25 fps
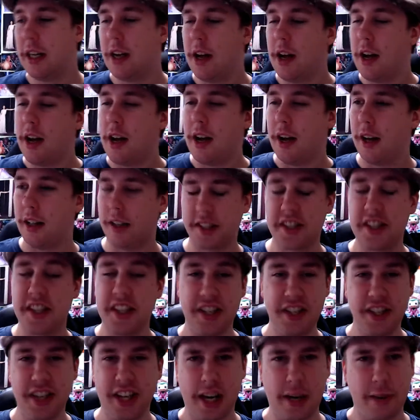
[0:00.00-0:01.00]
Like
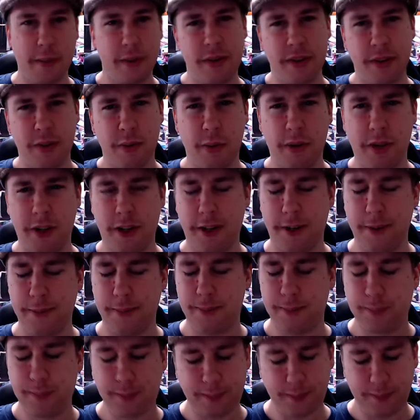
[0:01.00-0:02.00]
CG animals and whatnot.
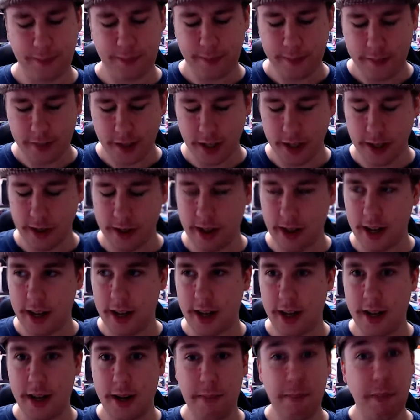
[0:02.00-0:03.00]

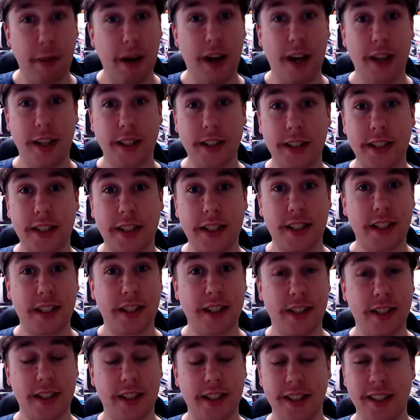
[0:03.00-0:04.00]
But
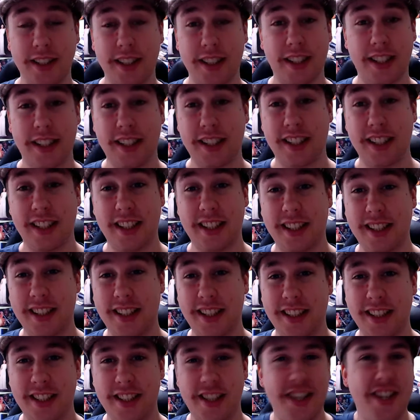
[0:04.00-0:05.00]

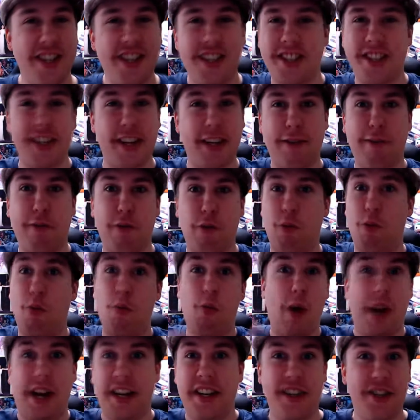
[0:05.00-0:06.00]
she's just like
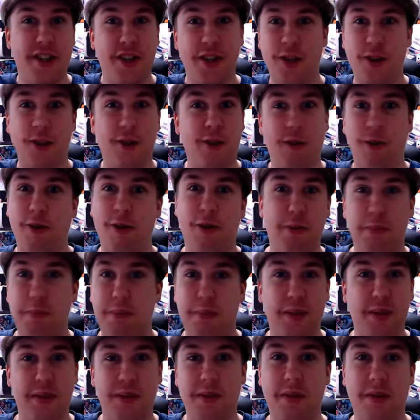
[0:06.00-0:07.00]
way too
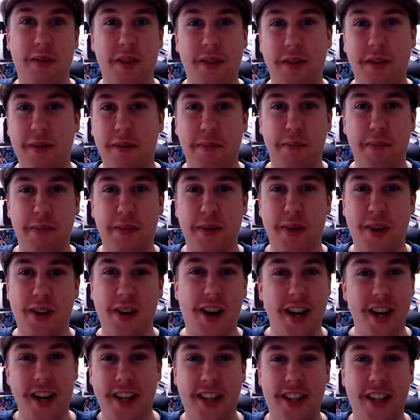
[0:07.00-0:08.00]
bright
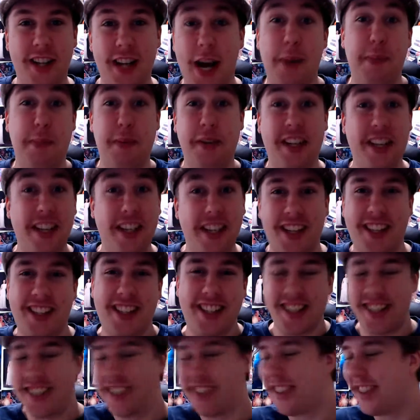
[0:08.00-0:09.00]
and uppity, I
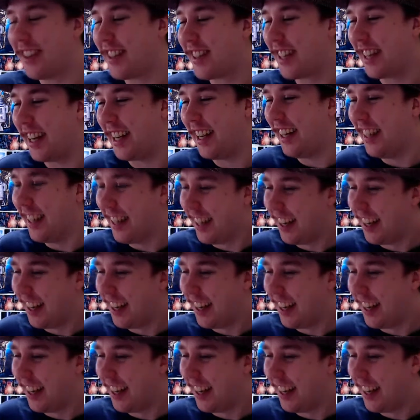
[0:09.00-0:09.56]
guess you could say.